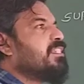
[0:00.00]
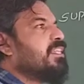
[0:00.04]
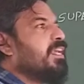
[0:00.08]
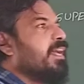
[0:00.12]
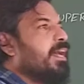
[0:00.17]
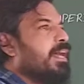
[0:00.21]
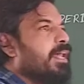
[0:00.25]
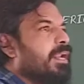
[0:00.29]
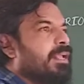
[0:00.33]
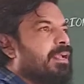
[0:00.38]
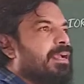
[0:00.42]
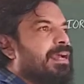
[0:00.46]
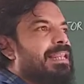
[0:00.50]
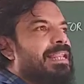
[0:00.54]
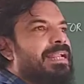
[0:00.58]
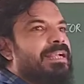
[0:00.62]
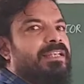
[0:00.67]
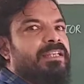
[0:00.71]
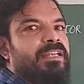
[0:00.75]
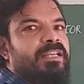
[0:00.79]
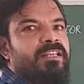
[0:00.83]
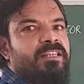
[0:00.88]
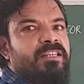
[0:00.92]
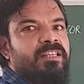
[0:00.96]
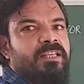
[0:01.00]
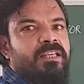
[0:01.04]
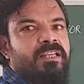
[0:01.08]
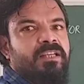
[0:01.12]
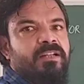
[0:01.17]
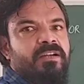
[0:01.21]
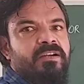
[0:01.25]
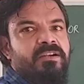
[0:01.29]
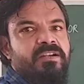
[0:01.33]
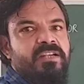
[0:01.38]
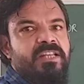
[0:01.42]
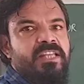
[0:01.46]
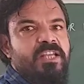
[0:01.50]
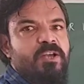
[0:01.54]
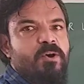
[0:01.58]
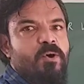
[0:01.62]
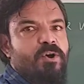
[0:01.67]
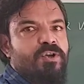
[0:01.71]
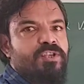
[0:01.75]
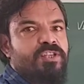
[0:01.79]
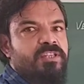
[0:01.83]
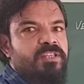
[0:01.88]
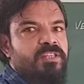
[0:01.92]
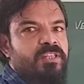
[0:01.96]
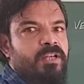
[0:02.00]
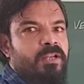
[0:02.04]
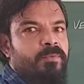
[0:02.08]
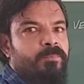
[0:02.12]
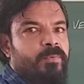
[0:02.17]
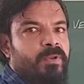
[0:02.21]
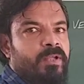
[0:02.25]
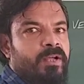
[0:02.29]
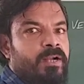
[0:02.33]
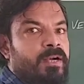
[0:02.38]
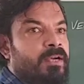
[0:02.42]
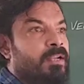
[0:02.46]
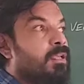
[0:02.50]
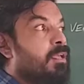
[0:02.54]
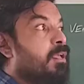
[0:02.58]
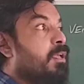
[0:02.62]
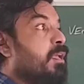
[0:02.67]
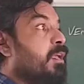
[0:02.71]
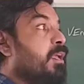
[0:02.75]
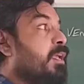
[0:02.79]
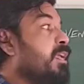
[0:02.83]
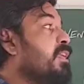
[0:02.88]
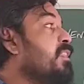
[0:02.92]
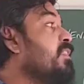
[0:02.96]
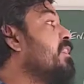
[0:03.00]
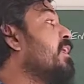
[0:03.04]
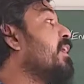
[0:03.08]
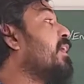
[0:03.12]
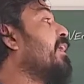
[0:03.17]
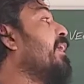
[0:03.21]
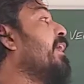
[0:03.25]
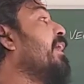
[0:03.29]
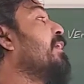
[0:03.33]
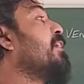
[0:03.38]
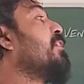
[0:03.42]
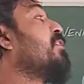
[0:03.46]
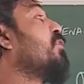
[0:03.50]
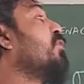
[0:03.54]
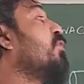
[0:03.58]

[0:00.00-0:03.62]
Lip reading: are collecting the deoxygenated blood. In the case